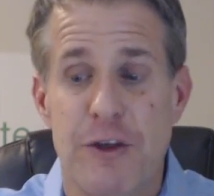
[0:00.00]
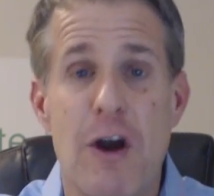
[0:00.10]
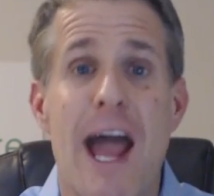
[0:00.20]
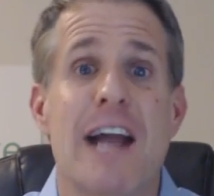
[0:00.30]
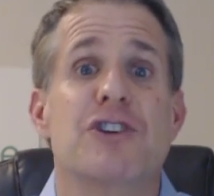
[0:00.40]

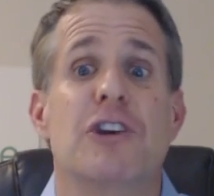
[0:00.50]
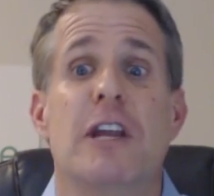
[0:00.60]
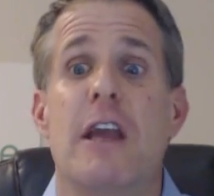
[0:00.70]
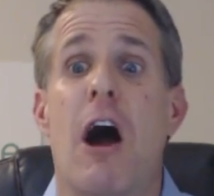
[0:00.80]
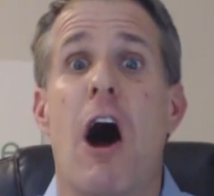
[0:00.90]
So they're
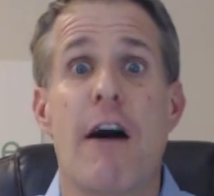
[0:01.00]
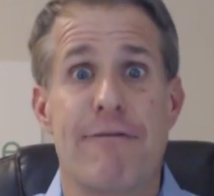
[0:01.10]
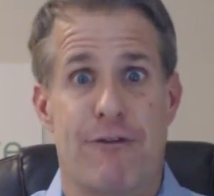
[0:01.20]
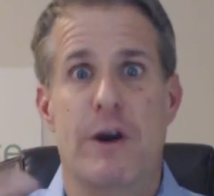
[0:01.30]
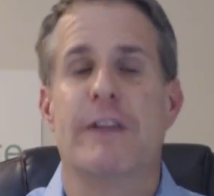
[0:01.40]
actually
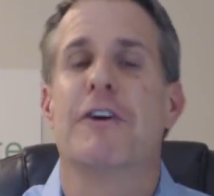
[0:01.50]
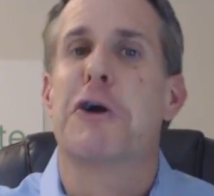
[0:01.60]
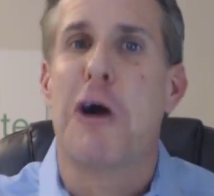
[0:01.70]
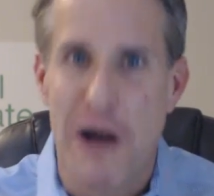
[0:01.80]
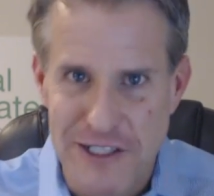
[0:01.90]
offering
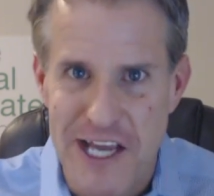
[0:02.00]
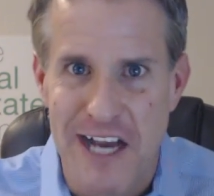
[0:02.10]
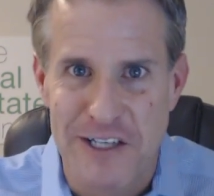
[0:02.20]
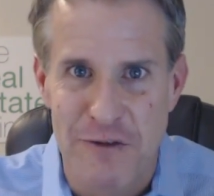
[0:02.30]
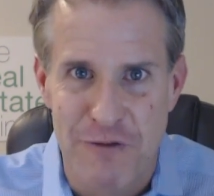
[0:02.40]
their
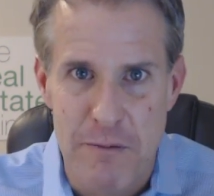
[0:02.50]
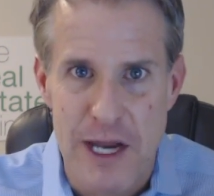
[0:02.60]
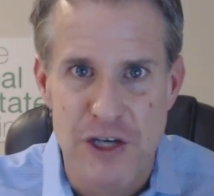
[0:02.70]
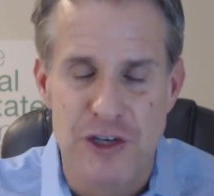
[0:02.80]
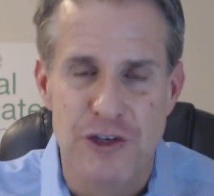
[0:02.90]
contact
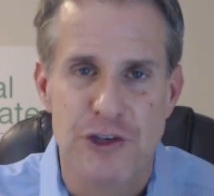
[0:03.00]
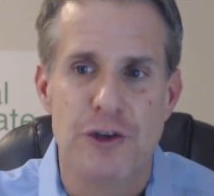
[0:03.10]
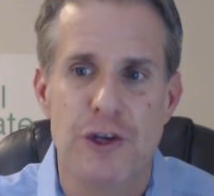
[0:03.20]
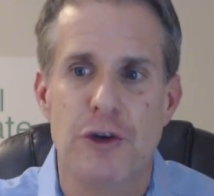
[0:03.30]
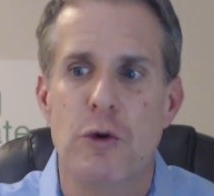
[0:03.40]
information
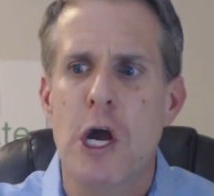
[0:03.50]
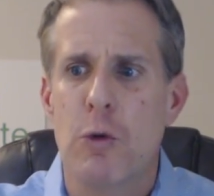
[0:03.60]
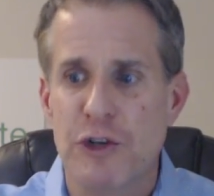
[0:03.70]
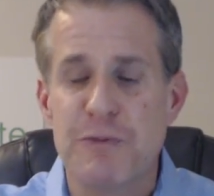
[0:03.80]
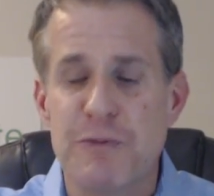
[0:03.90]
to you,
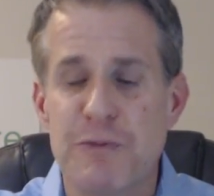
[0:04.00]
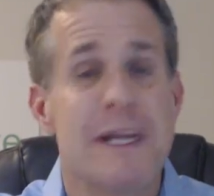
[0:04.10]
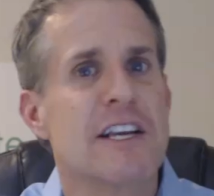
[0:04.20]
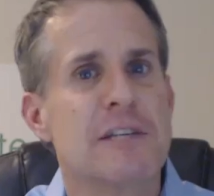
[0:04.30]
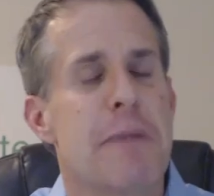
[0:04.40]
which
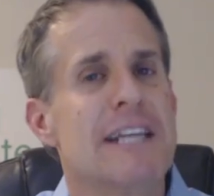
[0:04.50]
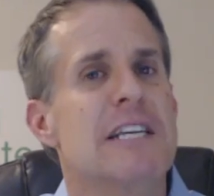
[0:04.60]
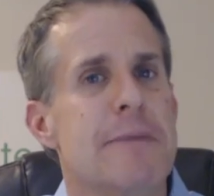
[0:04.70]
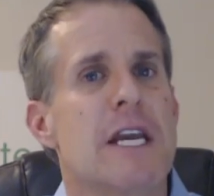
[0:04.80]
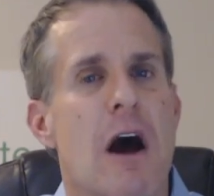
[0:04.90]
means
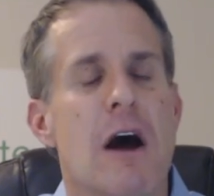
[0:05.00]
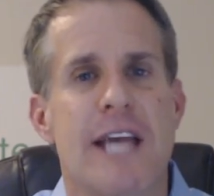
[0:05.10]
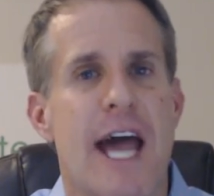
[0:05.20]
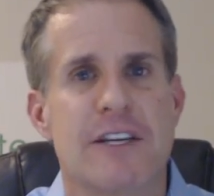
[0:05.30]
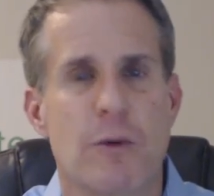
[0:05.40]
expect to be
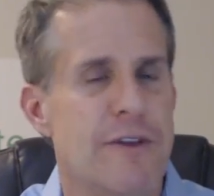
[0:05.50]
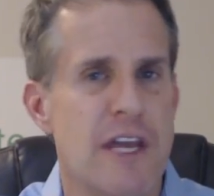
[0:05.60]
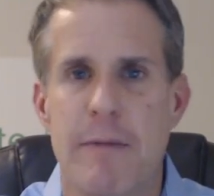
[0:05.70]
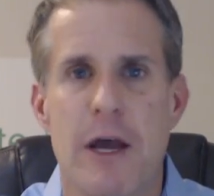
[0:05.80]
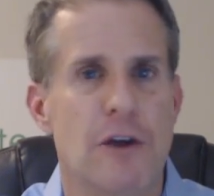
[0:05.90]
contacted
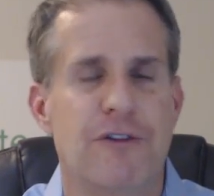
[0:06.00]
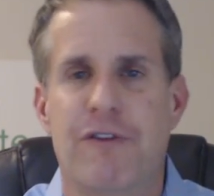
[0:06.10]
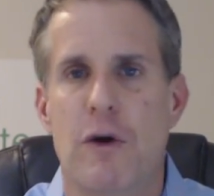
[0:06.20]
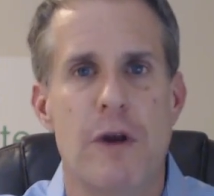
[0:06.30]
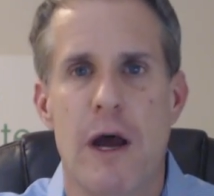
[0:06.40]
with
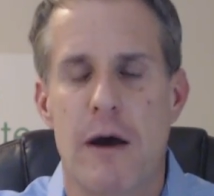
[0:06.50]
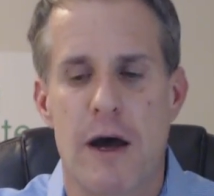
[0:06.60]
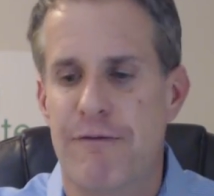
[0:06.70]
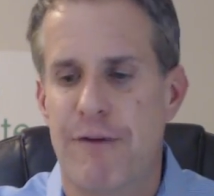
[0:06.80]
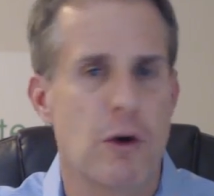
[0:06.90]
emails, phone
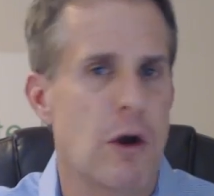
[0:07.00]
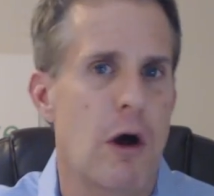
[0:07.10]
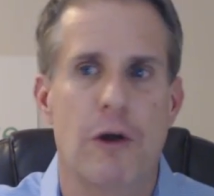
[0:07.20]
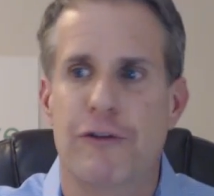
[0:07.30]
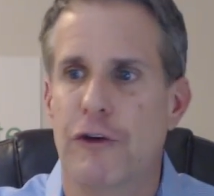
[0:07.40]
uh, phone
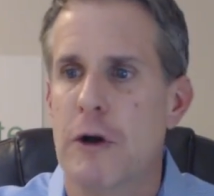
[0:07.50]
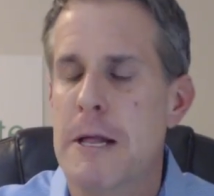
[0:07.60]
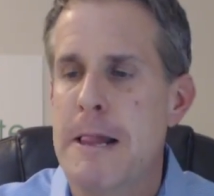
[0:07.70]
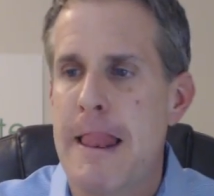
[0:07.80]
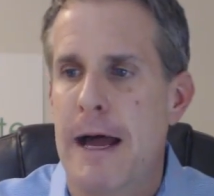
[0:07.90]
calls,
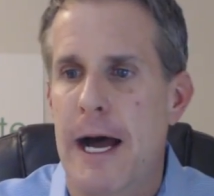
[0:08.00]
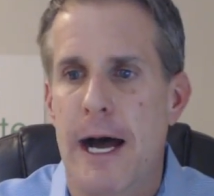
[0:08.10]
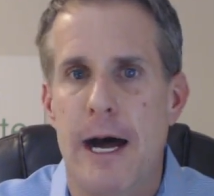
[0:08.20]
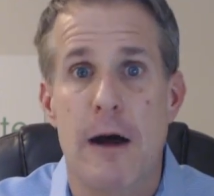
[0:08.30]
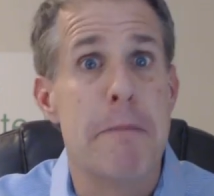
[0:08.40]
or
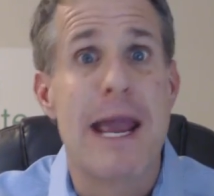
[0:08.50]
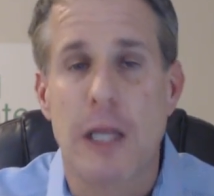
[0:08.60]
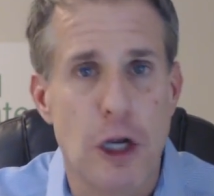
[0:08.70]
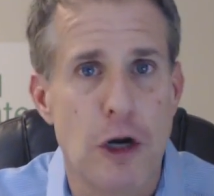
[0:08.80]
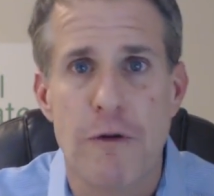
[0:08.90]
uh,
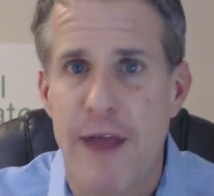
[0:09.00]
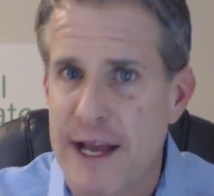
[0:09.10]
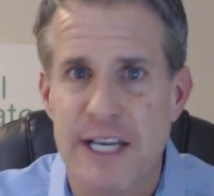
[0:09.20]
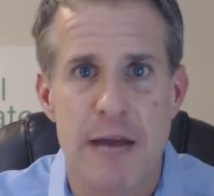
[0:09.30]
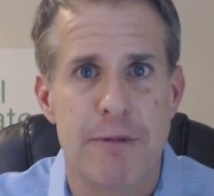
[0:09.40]

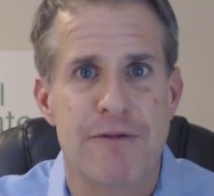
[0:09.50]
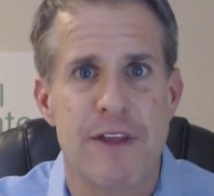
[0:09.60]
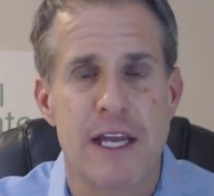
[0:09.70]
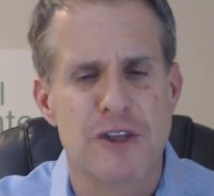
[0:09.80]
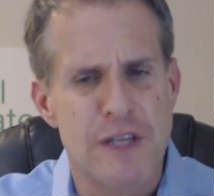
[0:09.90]
mailer, that type
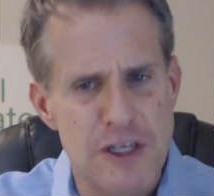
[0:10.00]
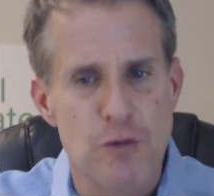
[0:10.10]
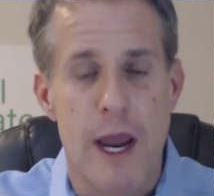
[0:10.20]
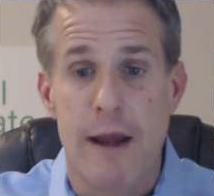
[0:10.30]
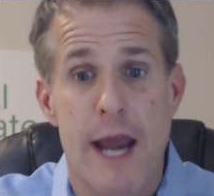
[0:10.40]
of thing. So
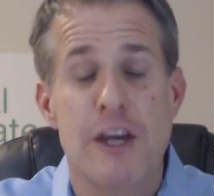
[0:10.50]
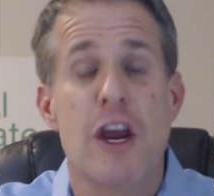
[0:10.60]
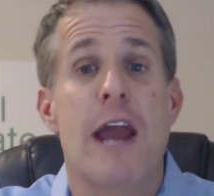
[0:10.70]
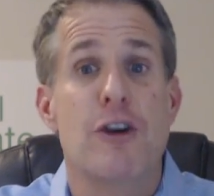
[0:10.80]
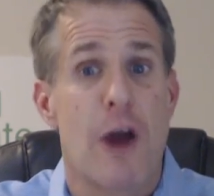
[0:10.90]
these are, and,
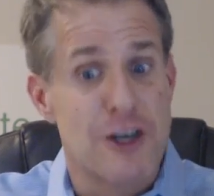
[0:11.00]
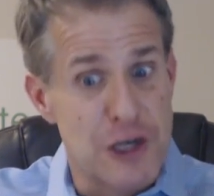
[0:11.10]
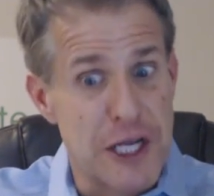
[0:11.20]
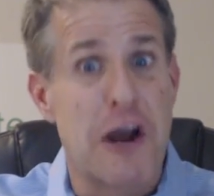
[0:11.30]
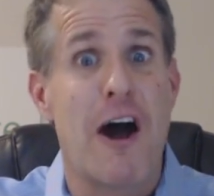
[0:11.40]
and, you, and you're
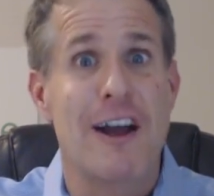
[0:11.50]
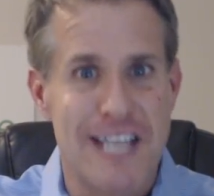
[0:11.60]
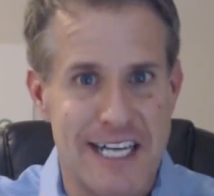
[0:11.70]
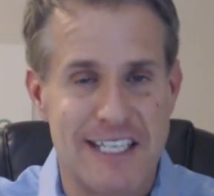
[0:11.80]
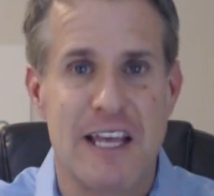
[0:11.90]
actually
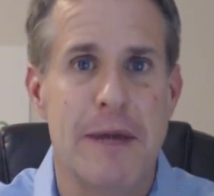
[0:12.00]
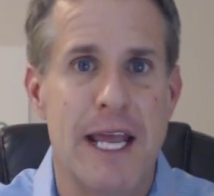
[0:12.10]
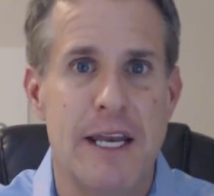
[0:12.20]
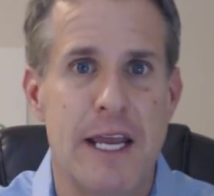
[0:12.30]
contacting them.